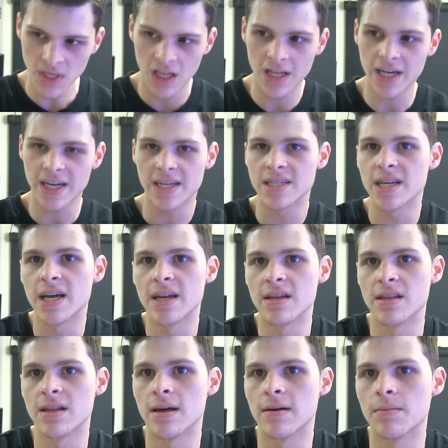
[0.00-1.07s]
Like I said,
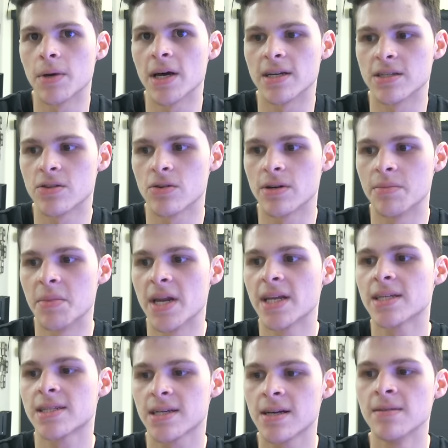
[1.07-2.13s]
in the past 30
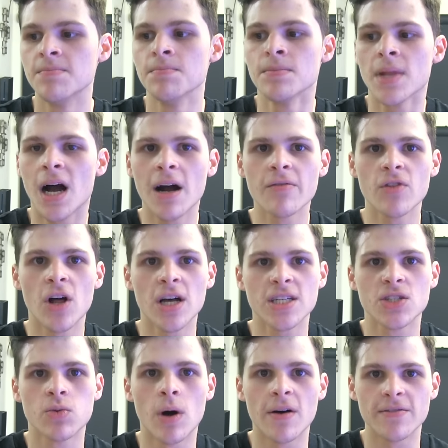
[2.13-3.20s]
minutes, I've
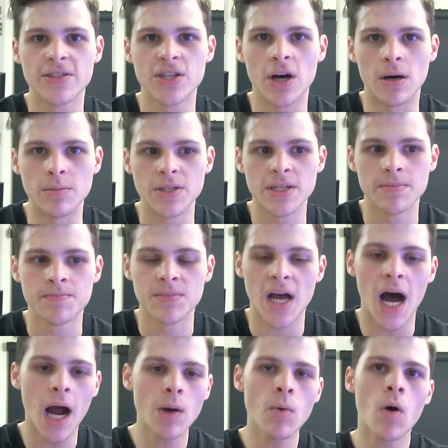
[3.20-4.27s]
lost 12 subs.
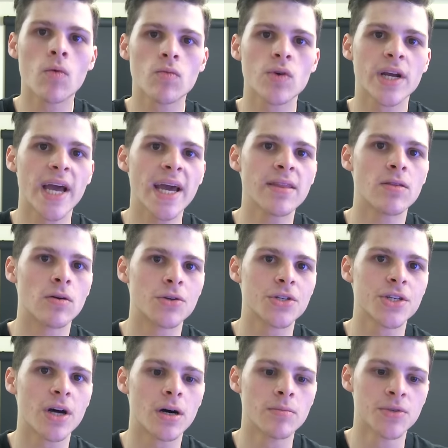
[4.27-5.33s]
I won't regain those
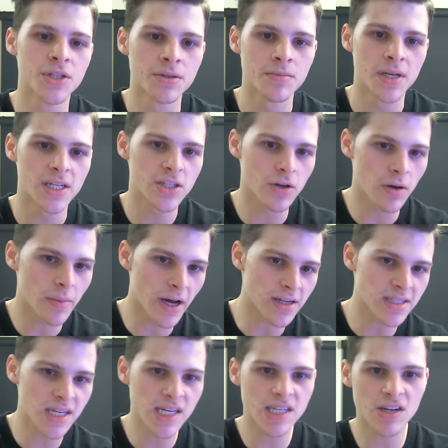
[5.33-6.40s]
subs until about
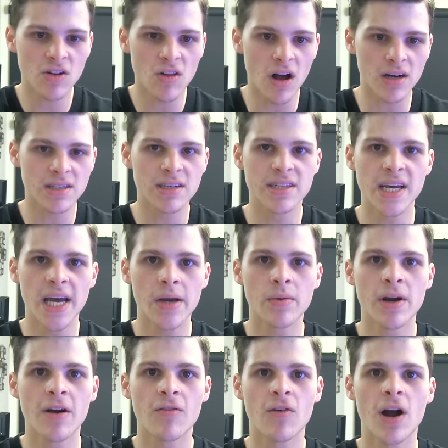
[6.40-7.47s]
6 o'clock today
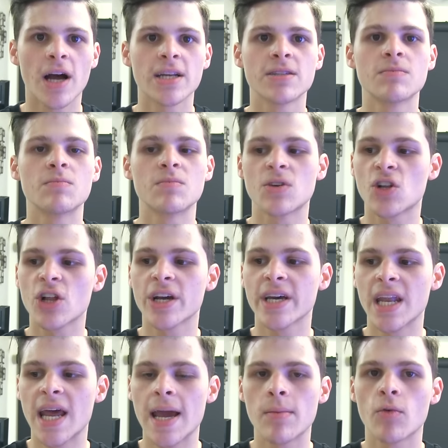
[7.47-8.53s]
whenever I click
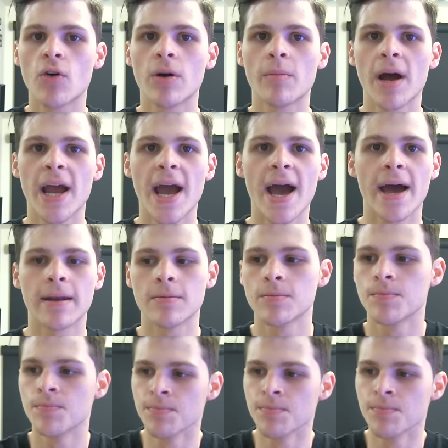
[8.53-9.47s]
enable on my ad.